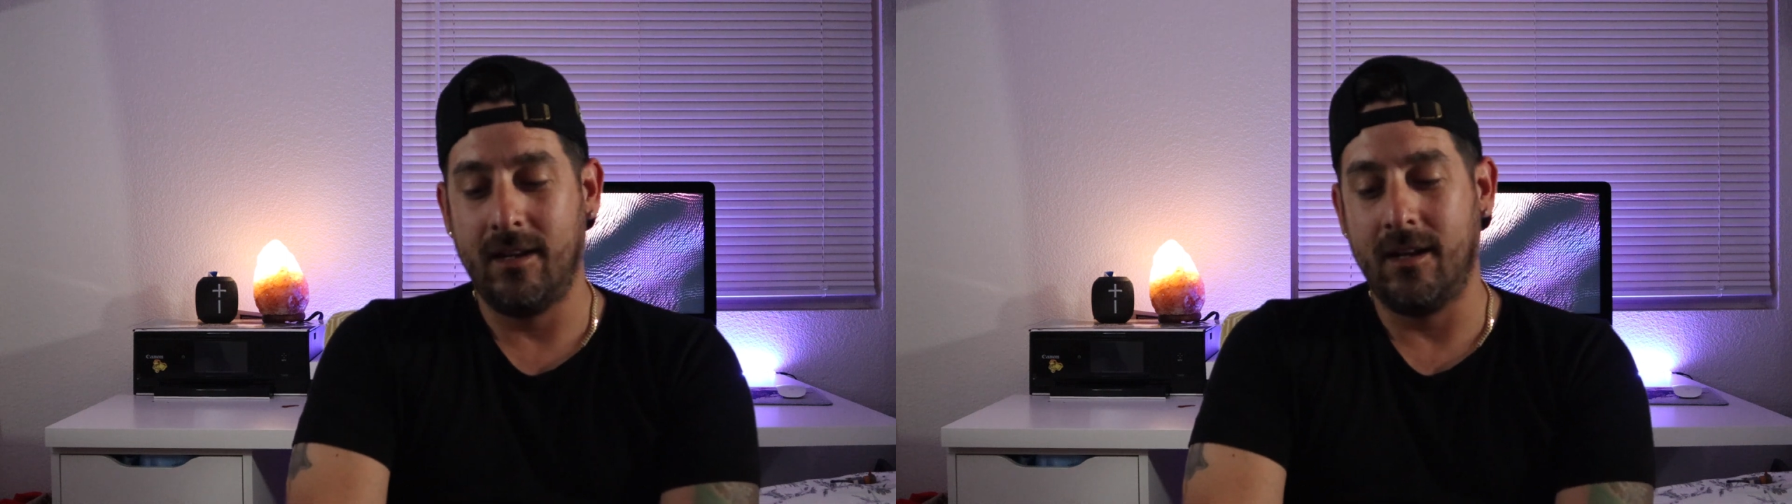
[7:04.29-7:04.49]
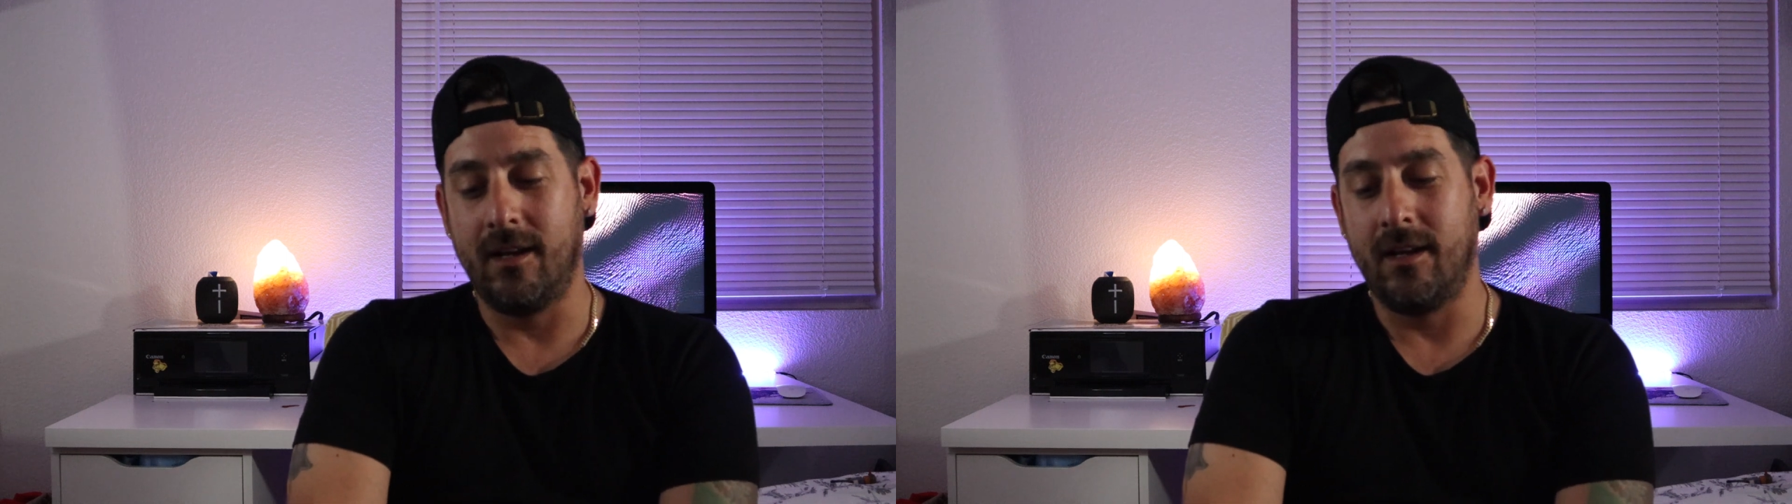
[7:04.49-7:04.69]

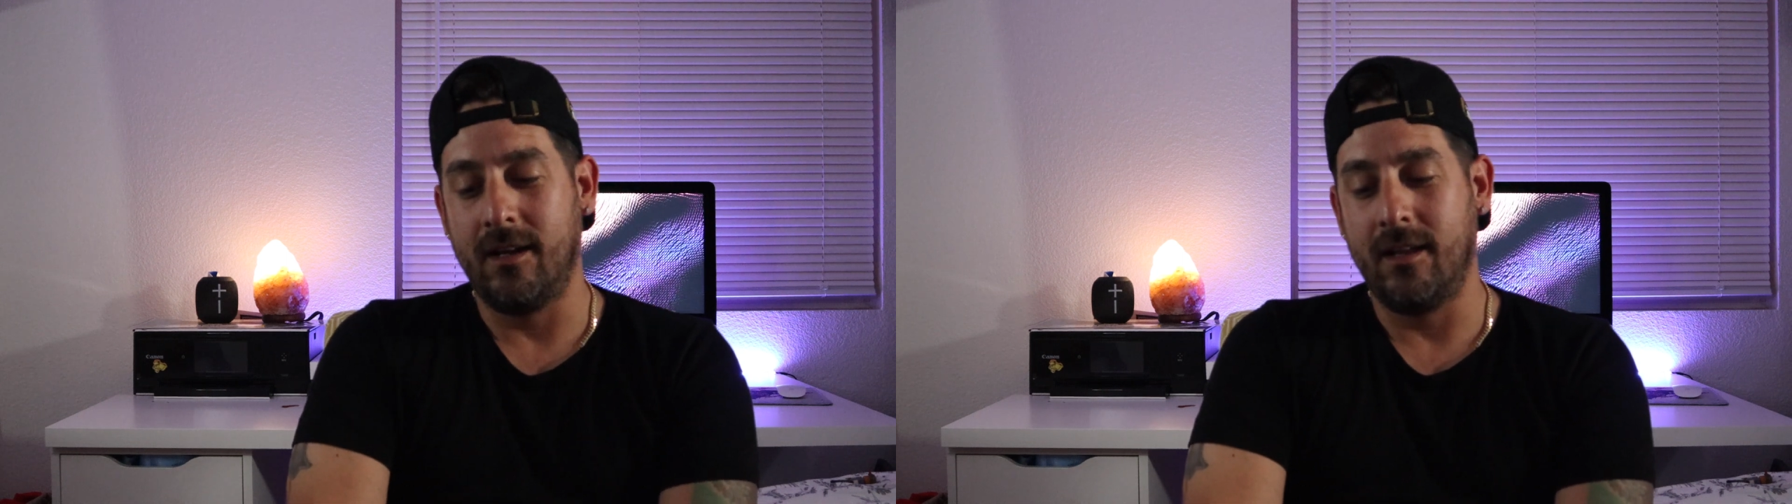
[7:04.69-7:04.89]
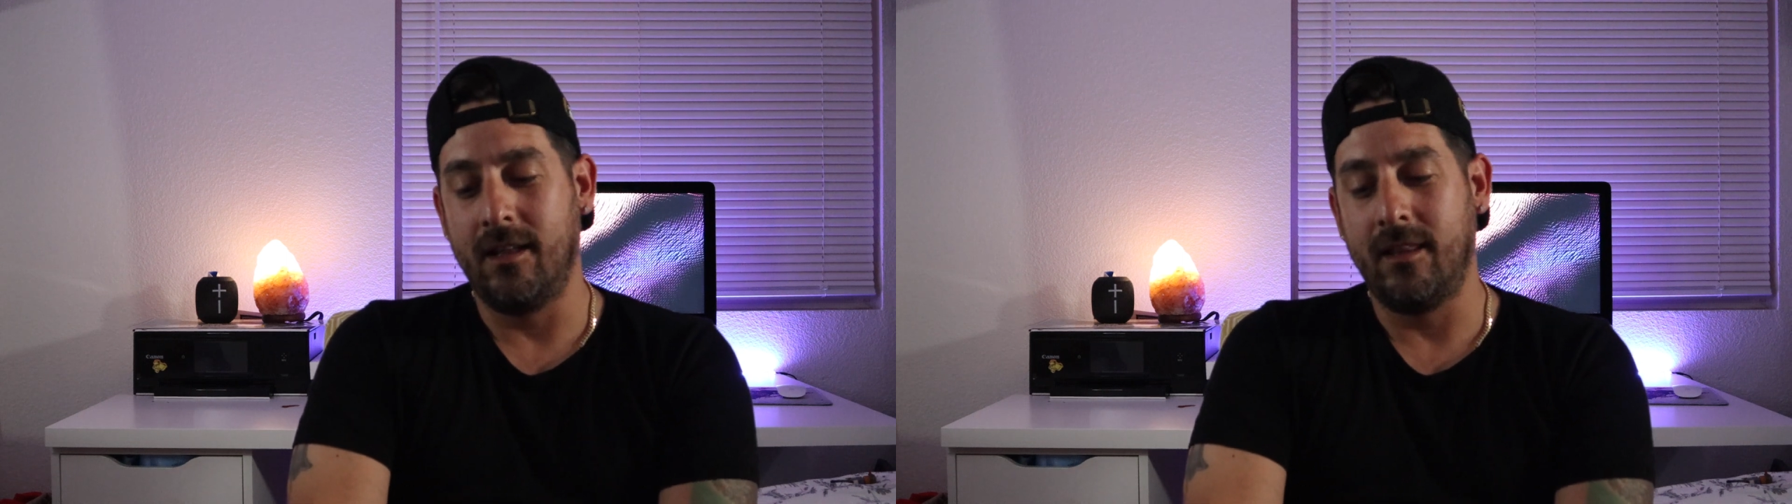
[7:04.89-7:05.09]

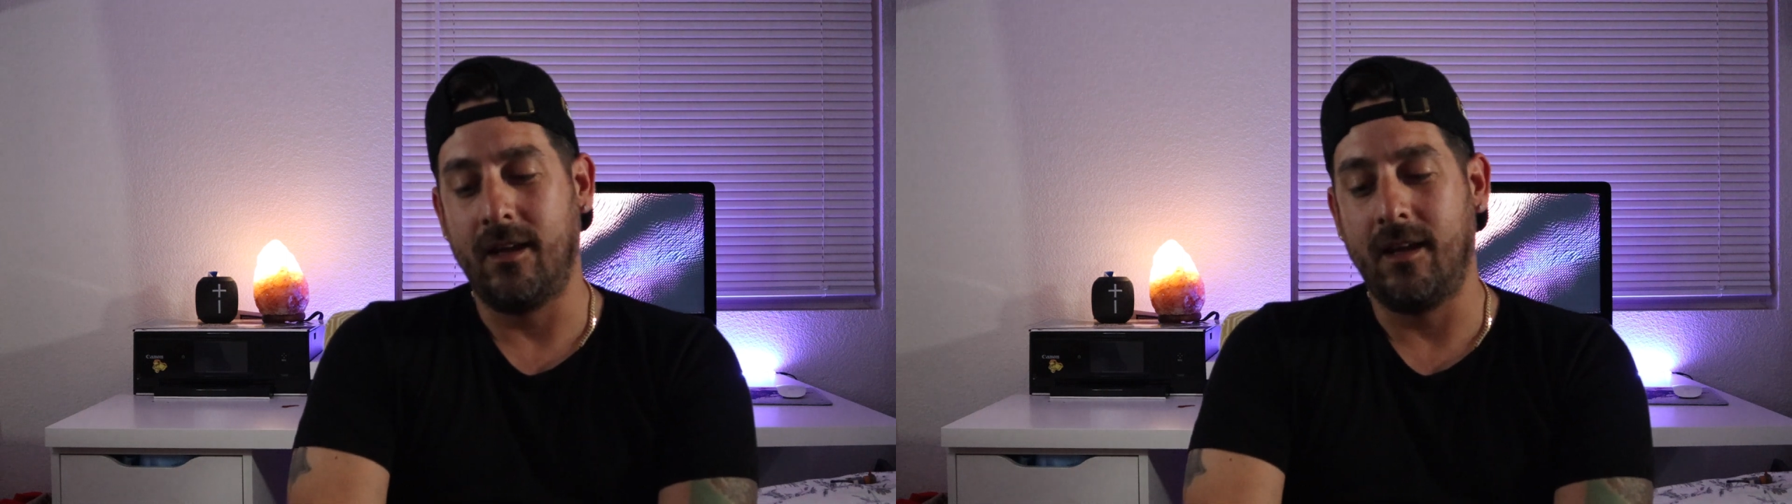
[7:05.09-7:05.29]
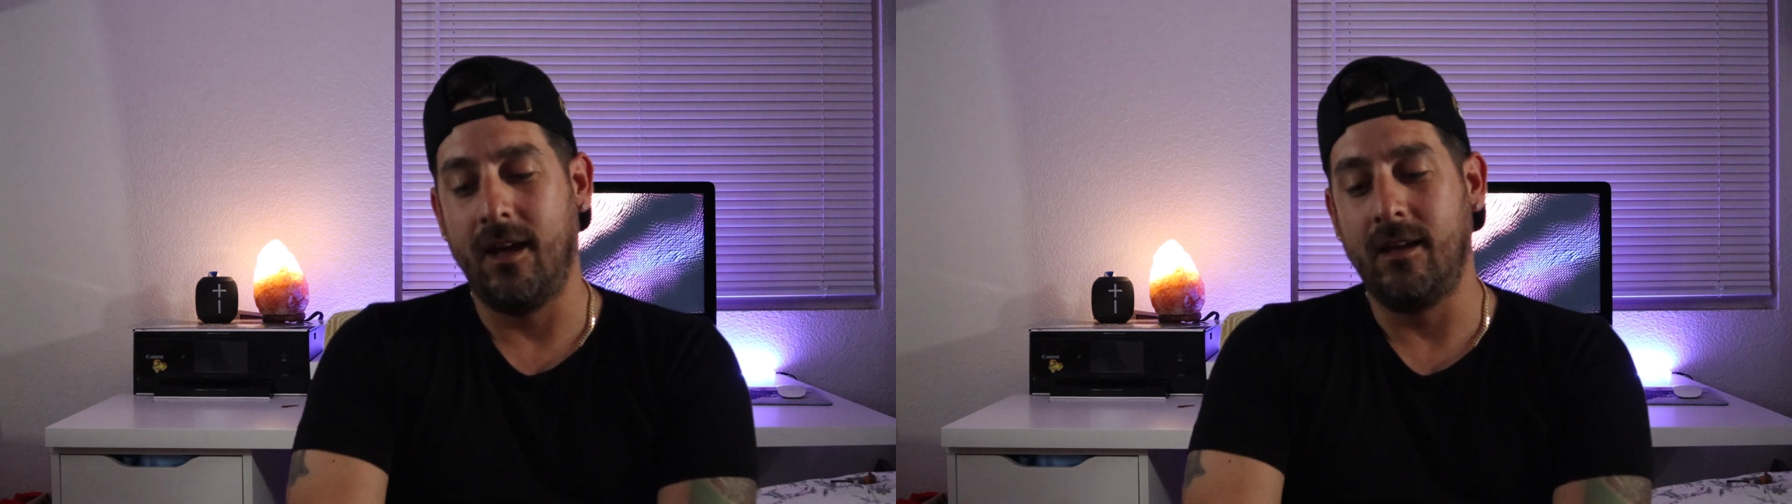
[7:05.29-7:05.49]

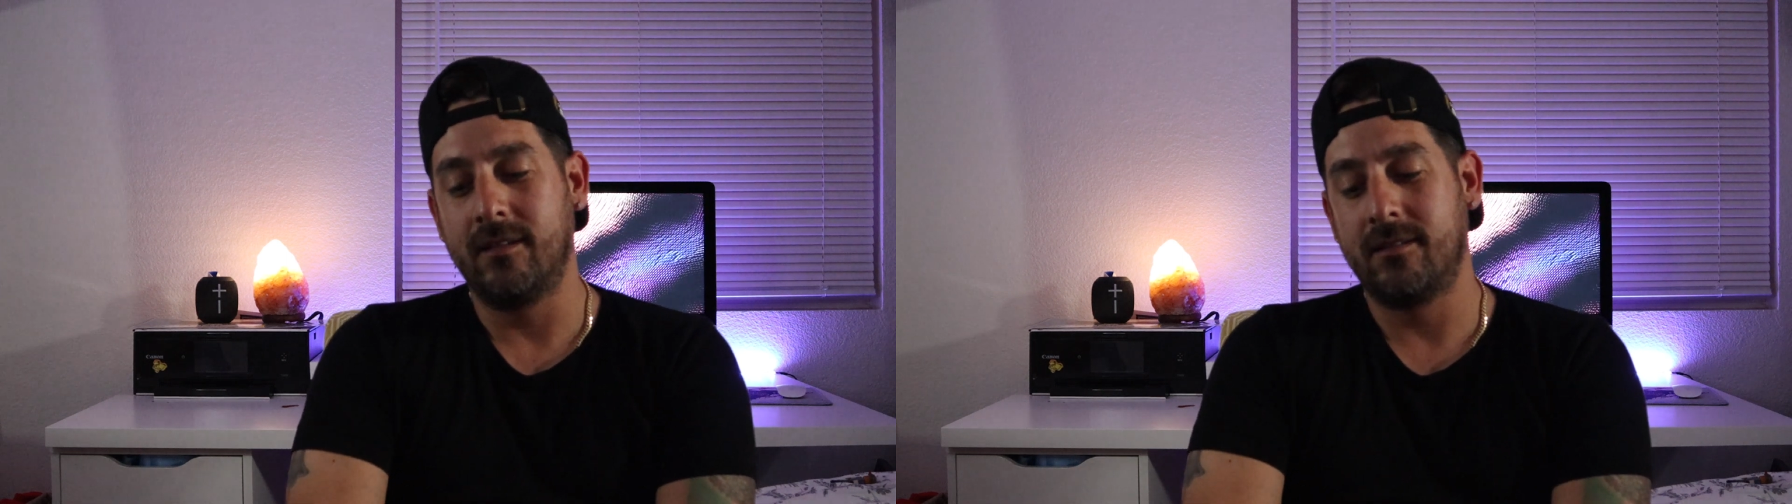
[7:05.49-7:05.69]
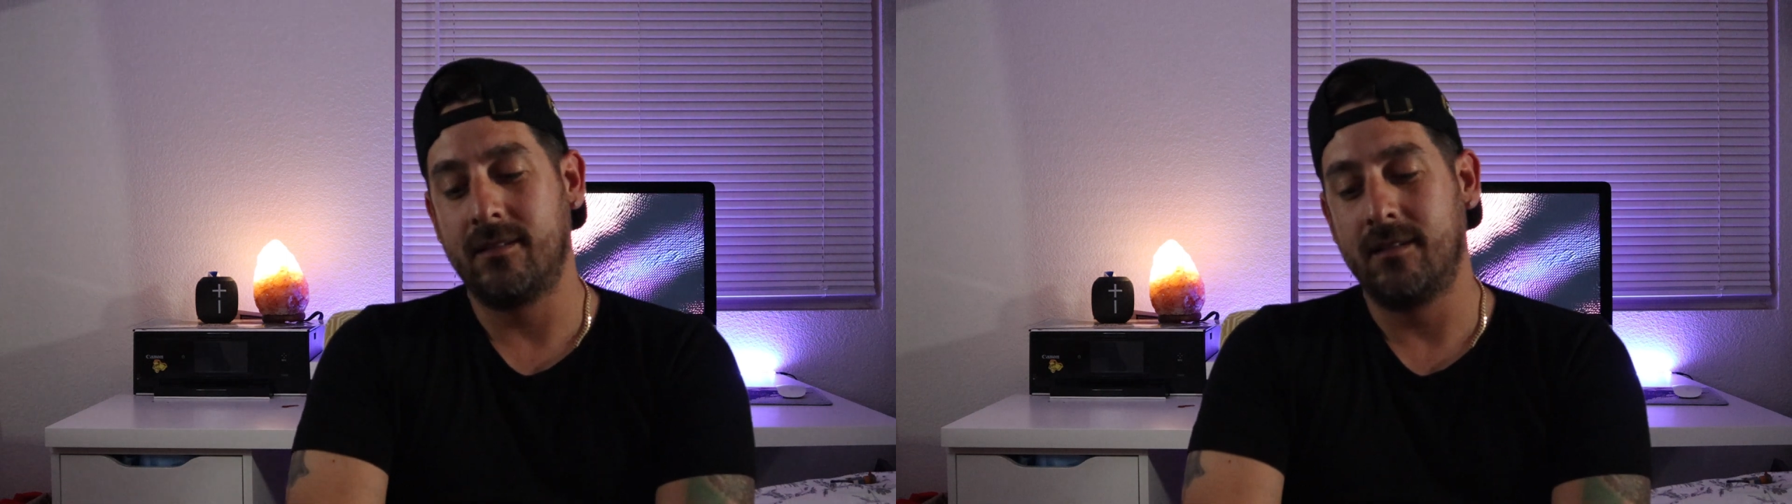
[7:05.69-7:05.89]
the
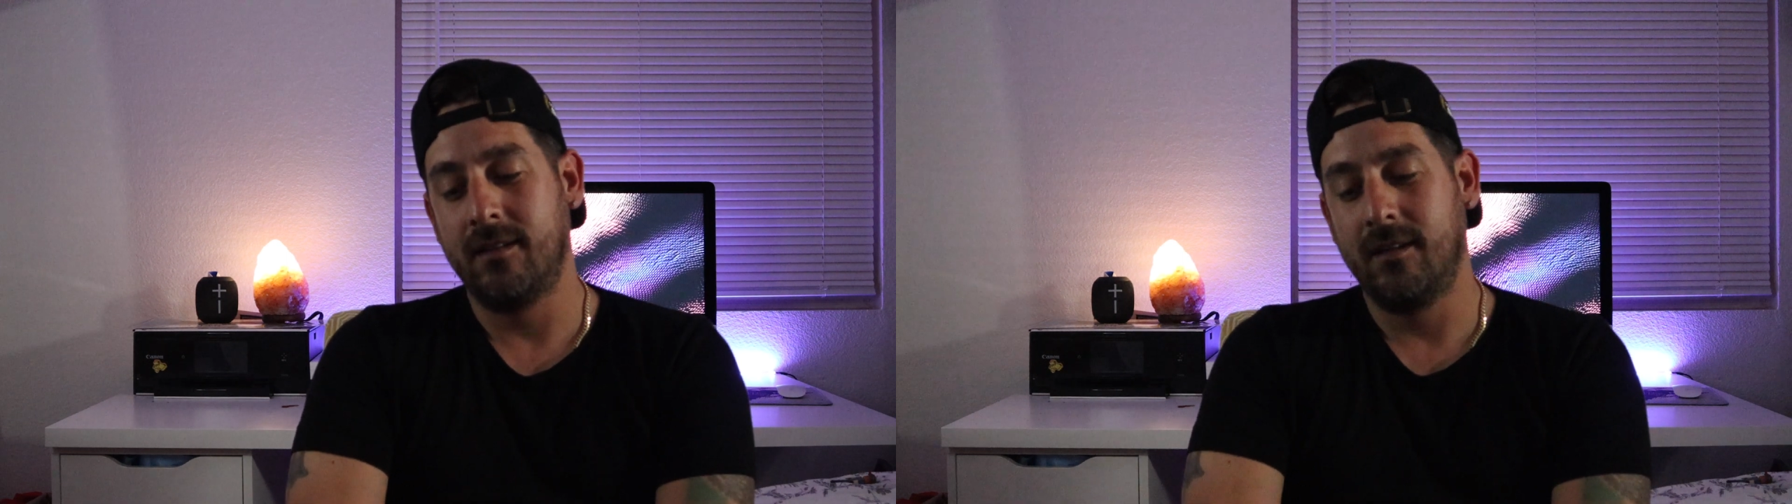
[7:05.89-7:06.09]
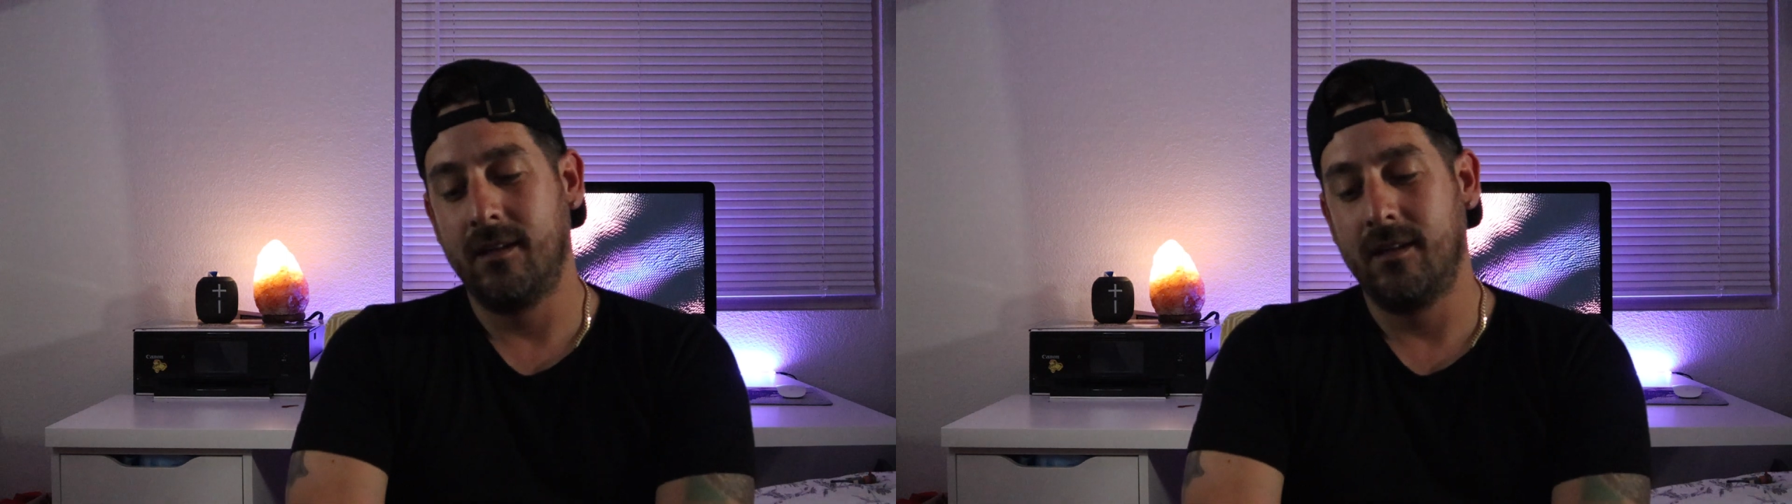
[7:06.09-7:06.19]
case